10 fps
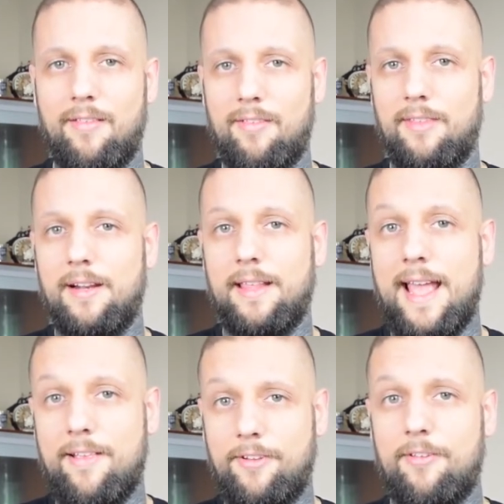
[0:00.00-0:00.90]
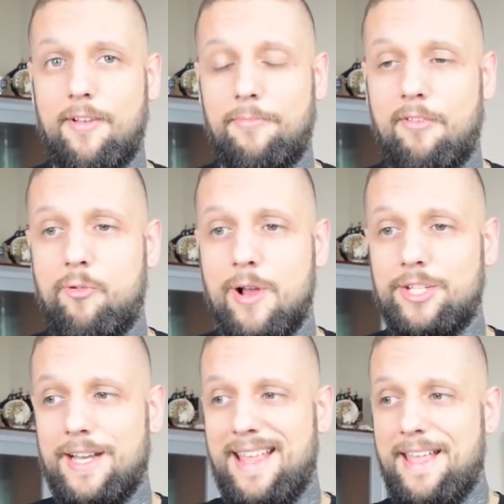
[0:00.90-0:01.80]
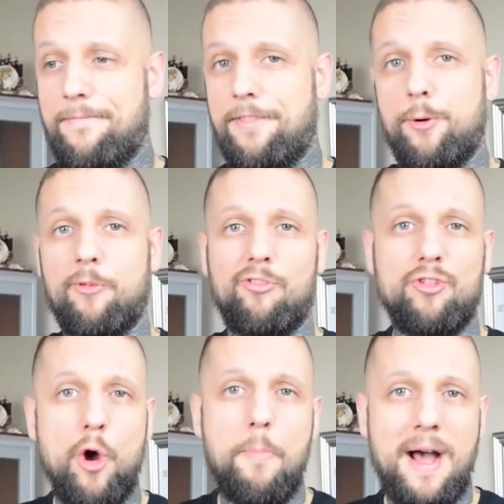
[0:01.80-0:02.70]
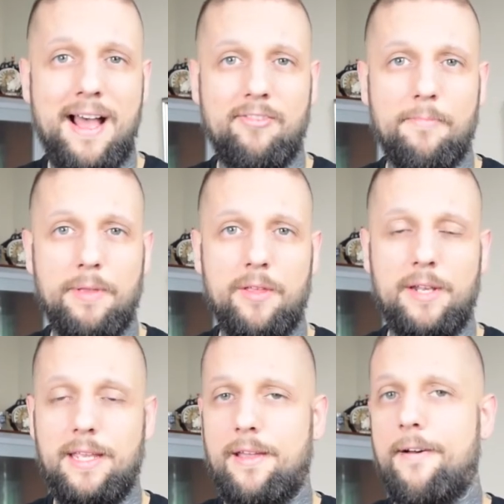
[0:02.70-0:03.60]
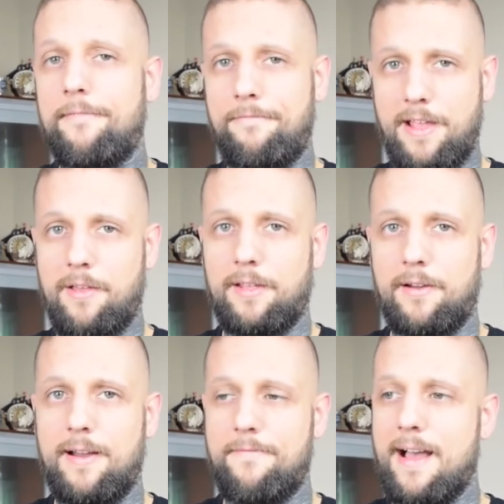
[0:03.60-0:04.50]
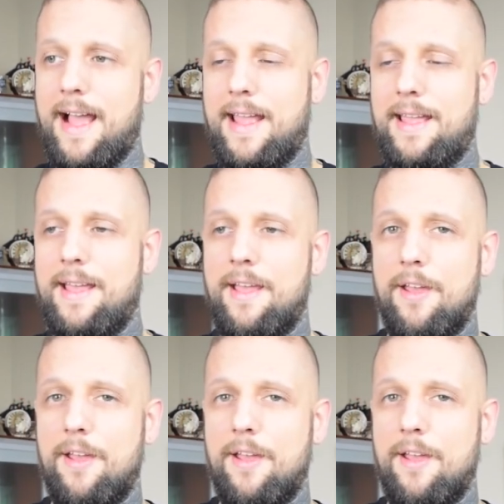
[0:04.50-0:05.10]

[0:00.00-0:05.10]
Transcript: literally ask yourself this question: if there was no possibility of failure, if I